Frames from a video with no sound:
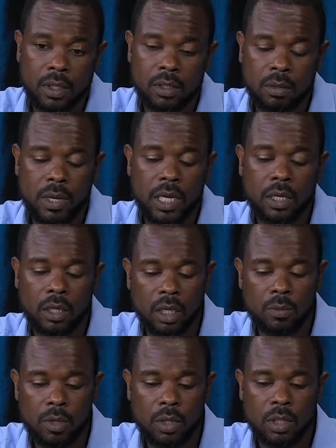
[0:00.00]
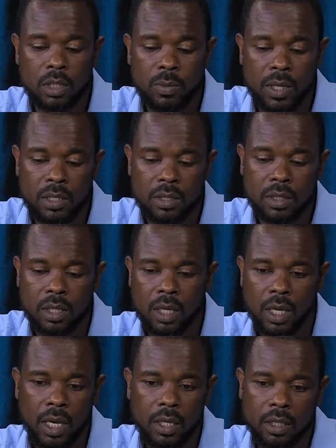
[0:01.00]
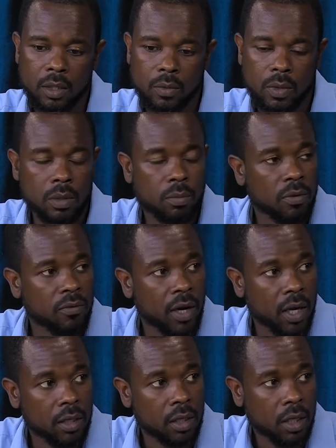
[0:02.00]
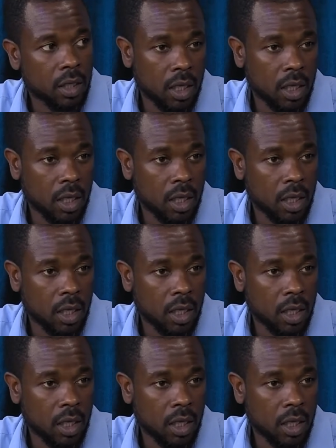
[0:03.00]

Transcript: to make it a community space, and then we provide,